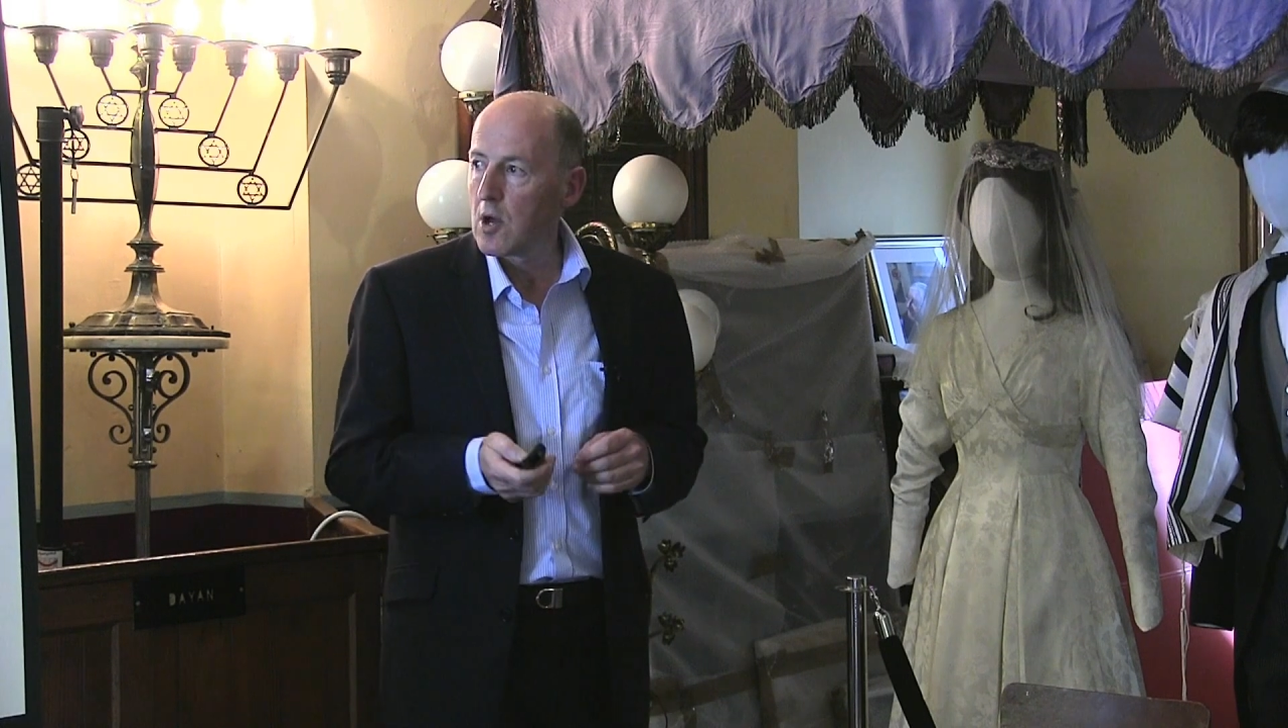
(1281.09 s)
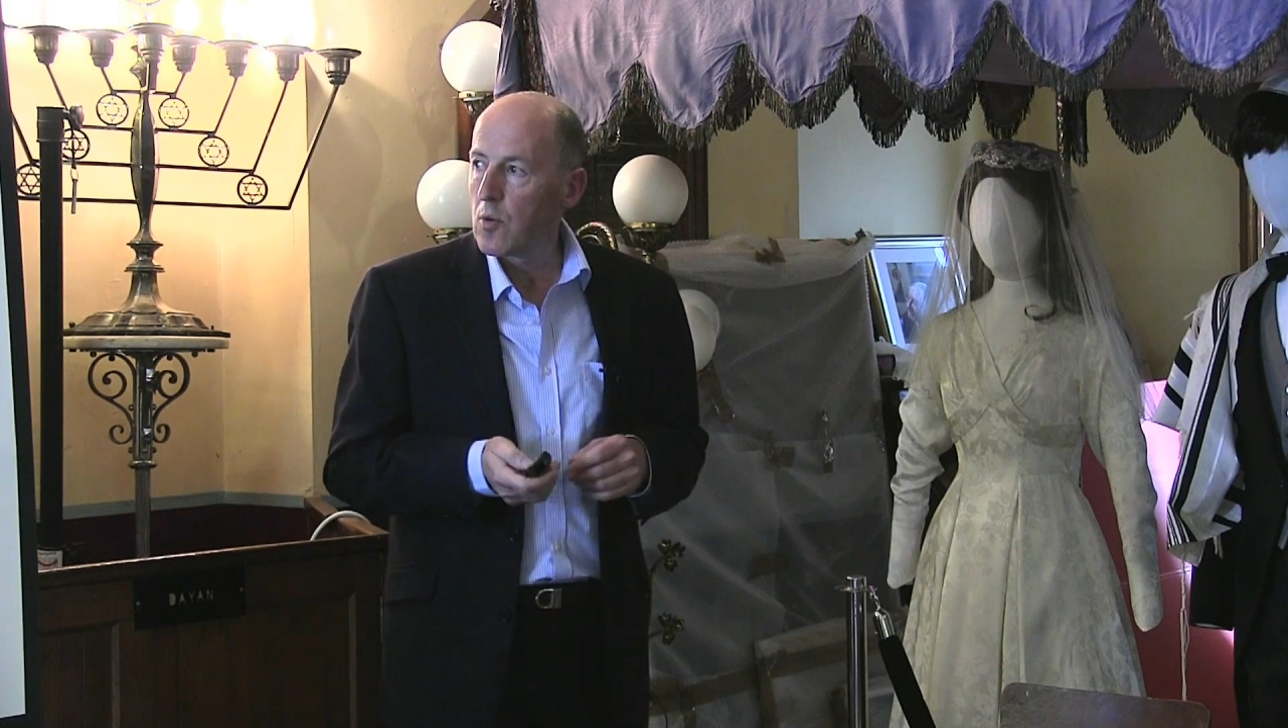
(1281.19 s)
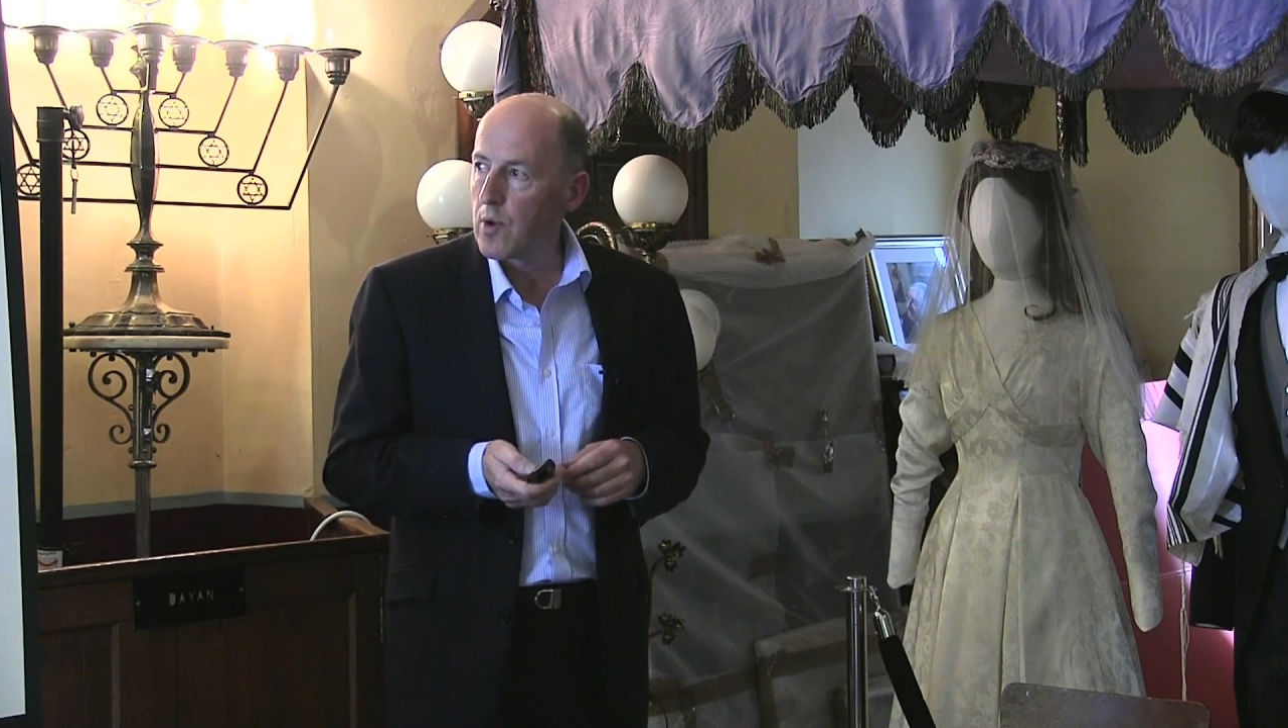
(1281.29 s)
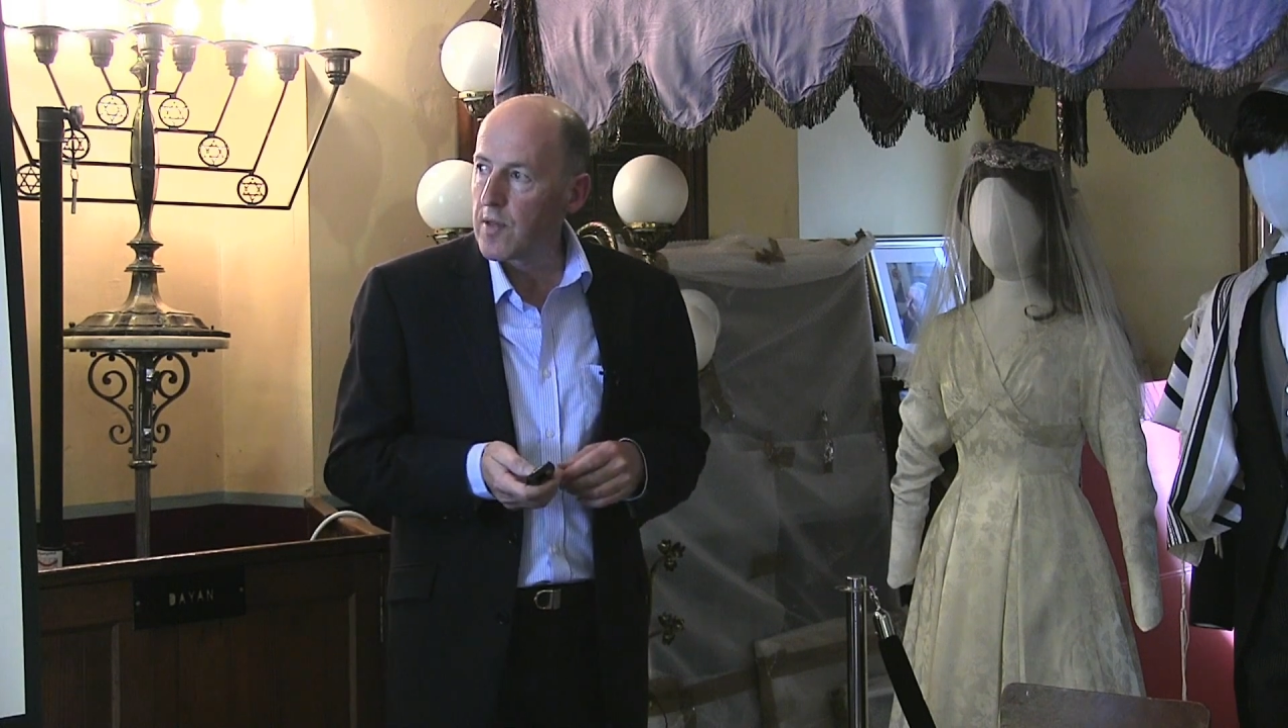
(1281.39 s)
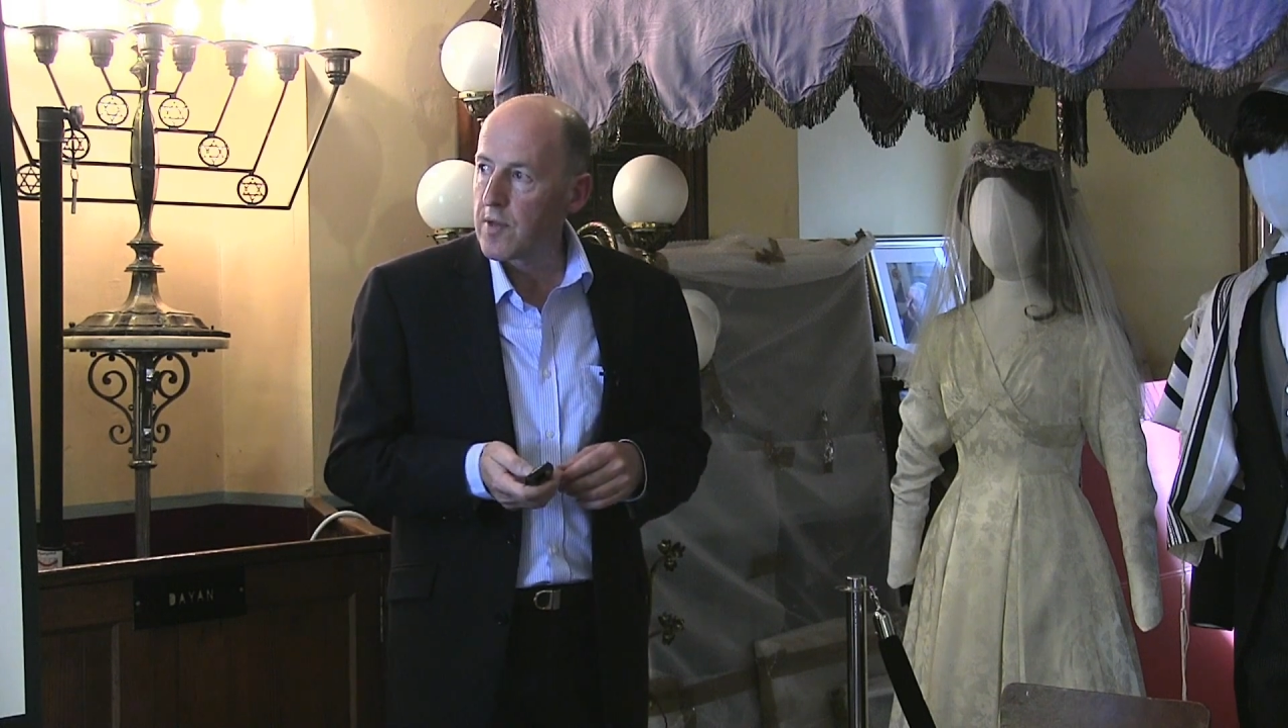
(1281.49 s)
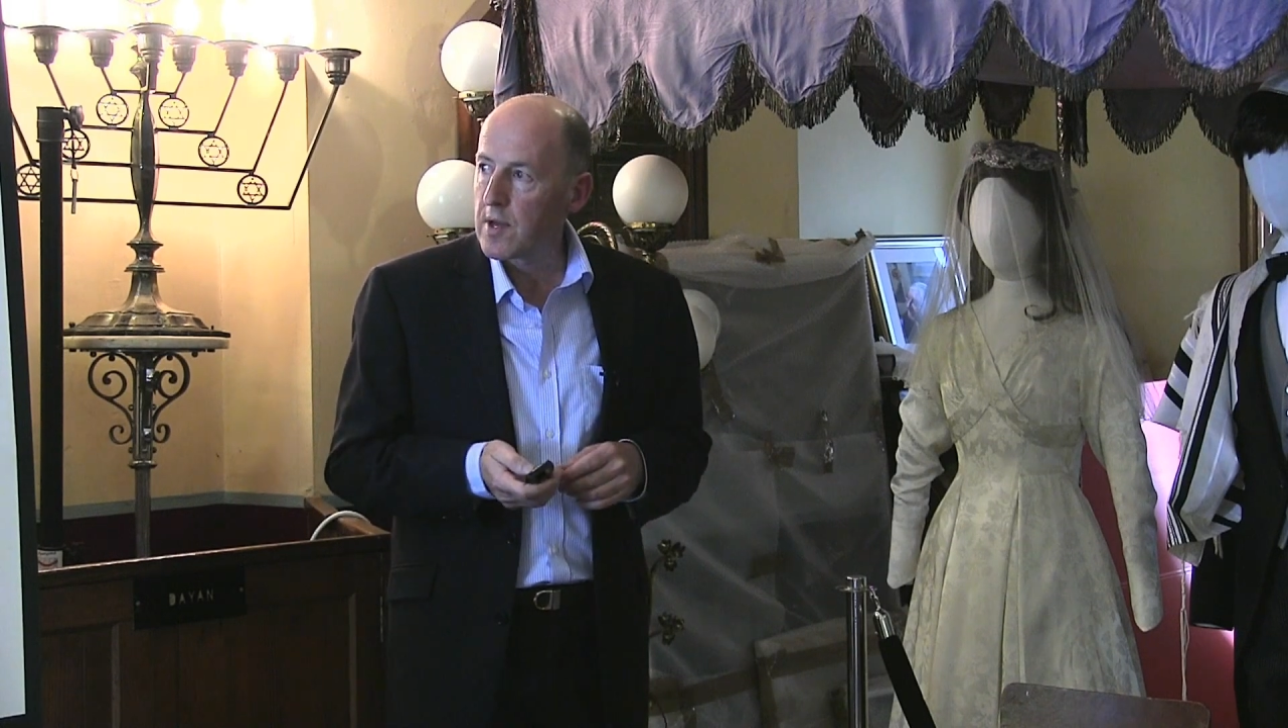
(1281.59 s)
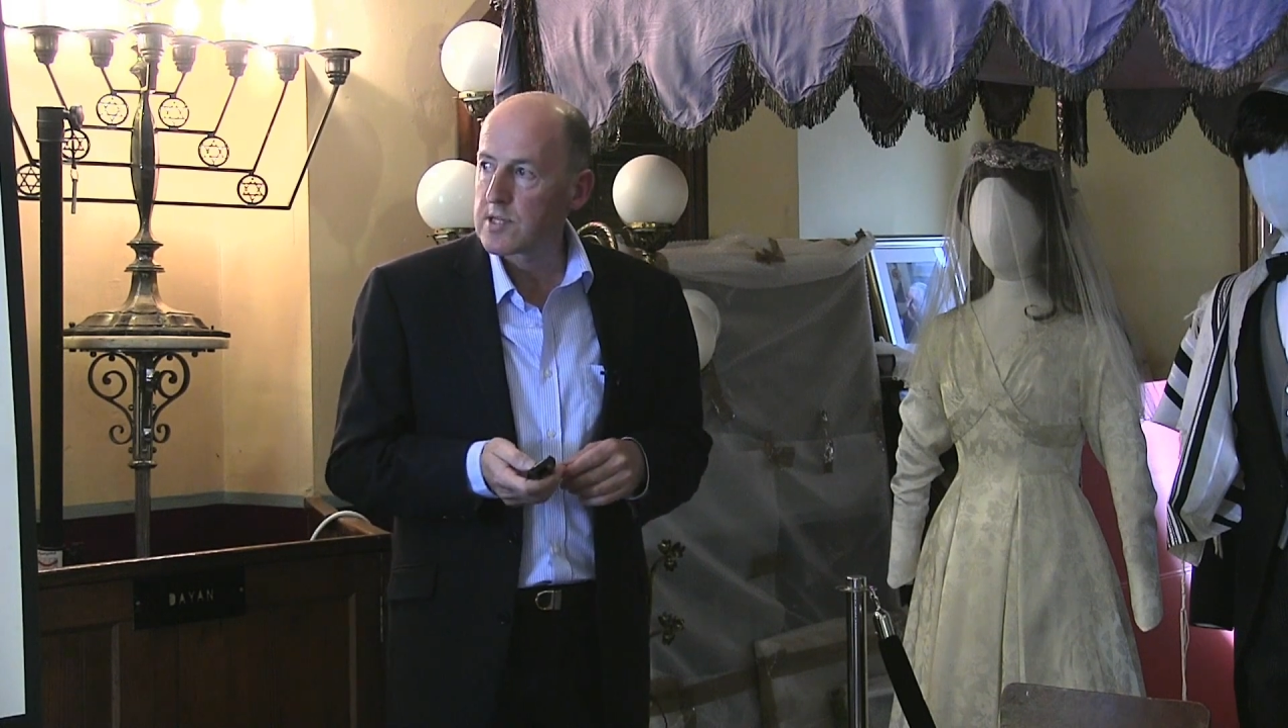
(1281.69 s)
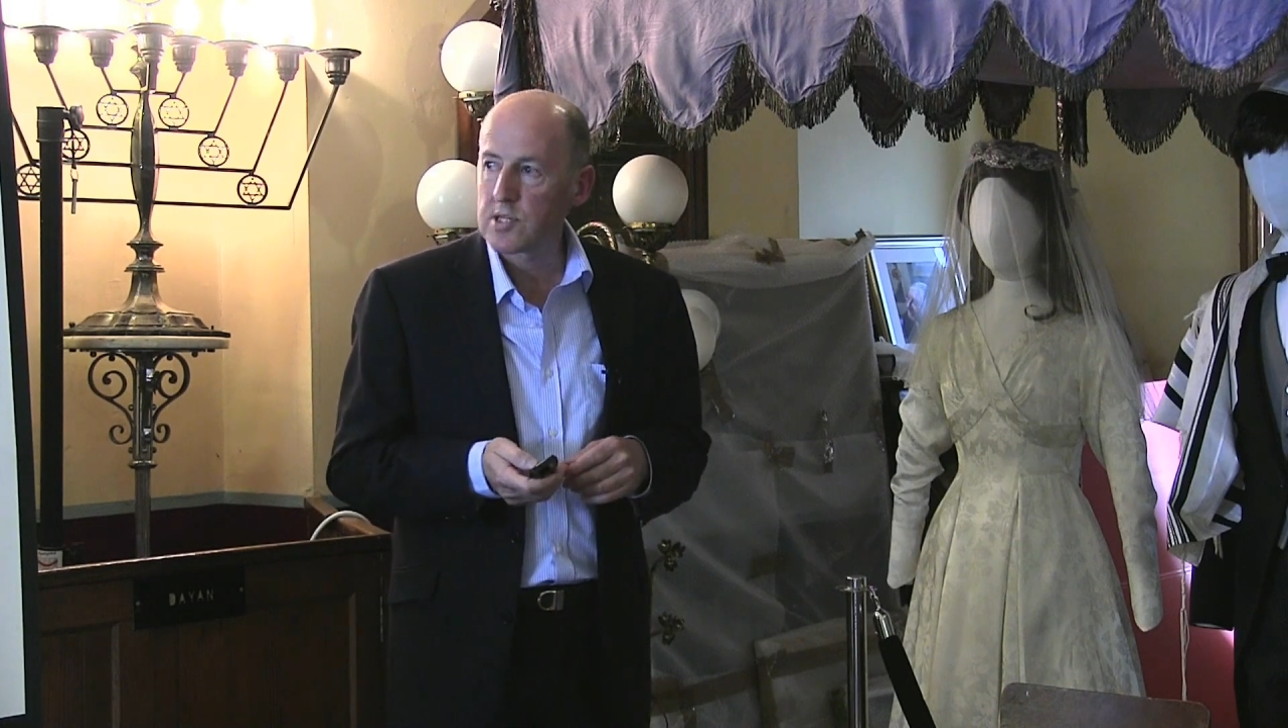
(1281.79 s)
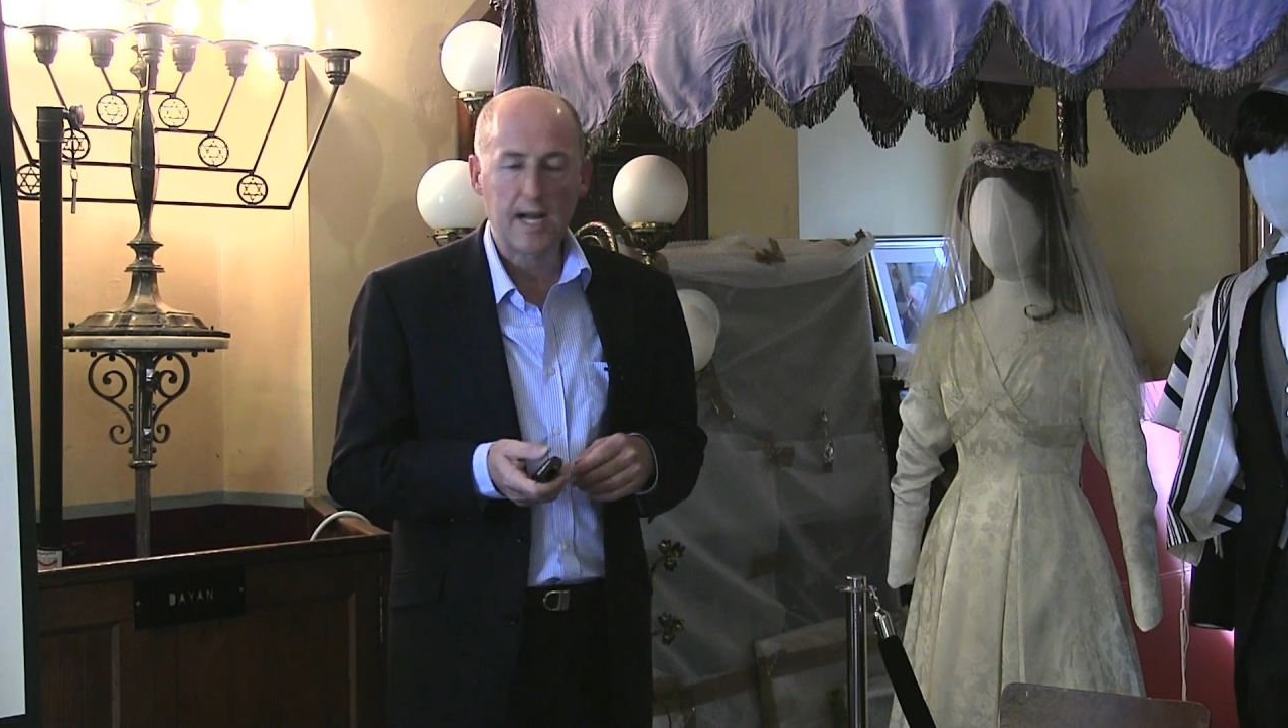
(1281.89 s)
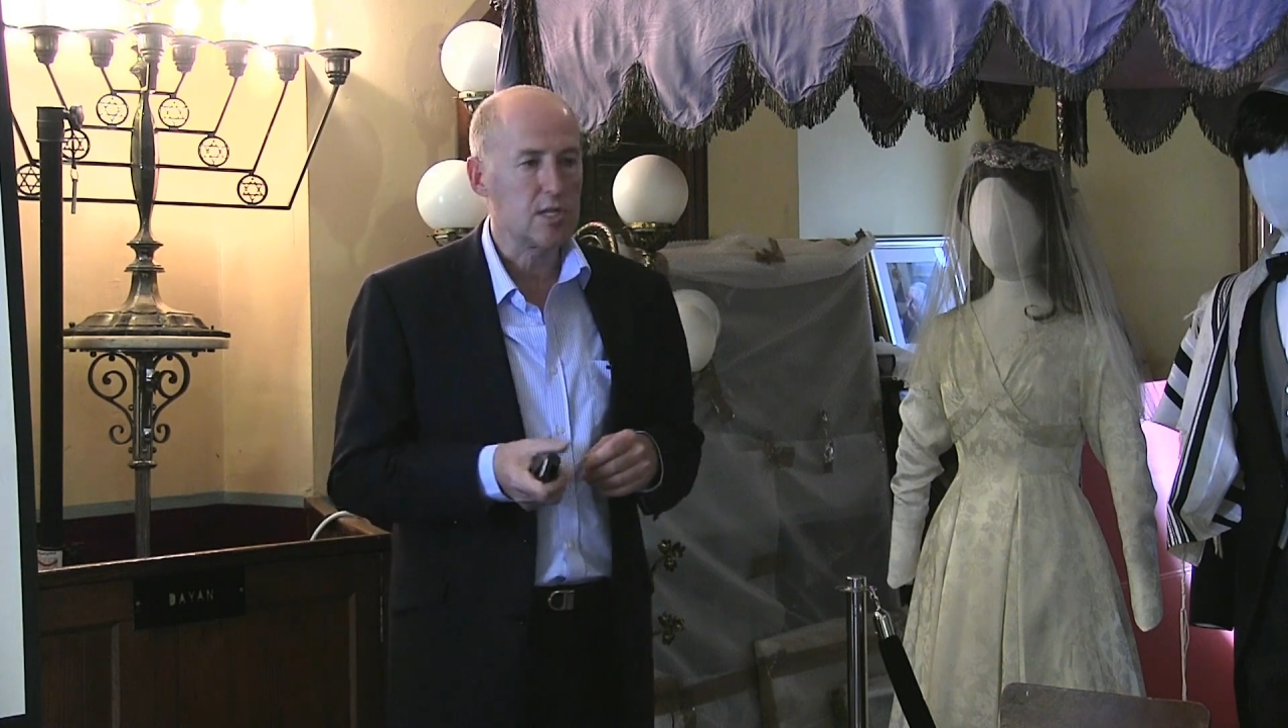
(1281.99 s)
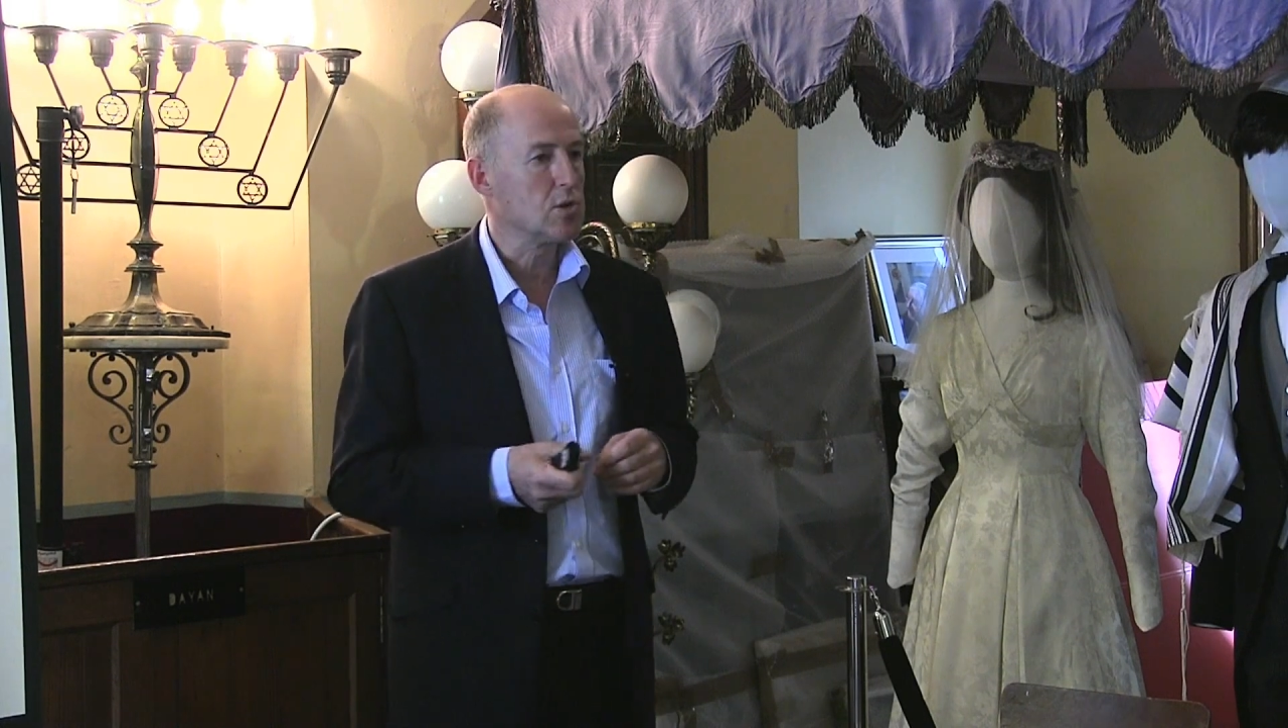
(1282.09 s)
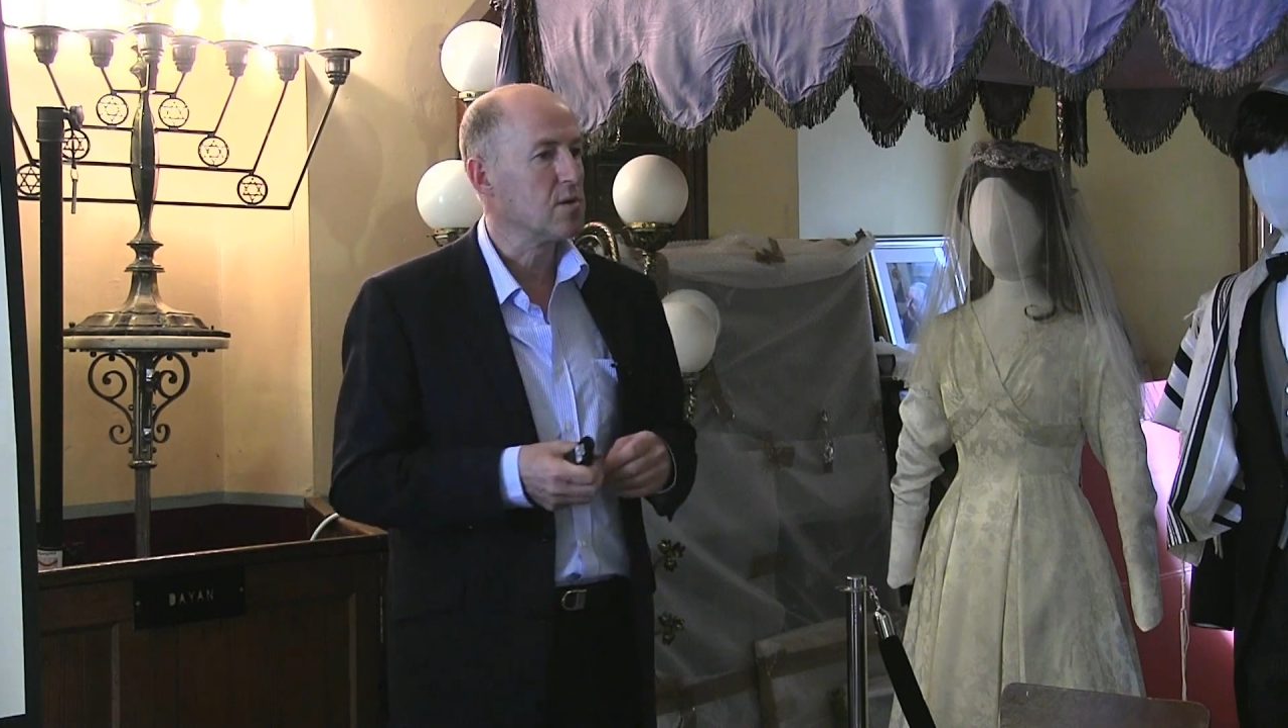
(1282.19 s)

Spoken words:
with a statue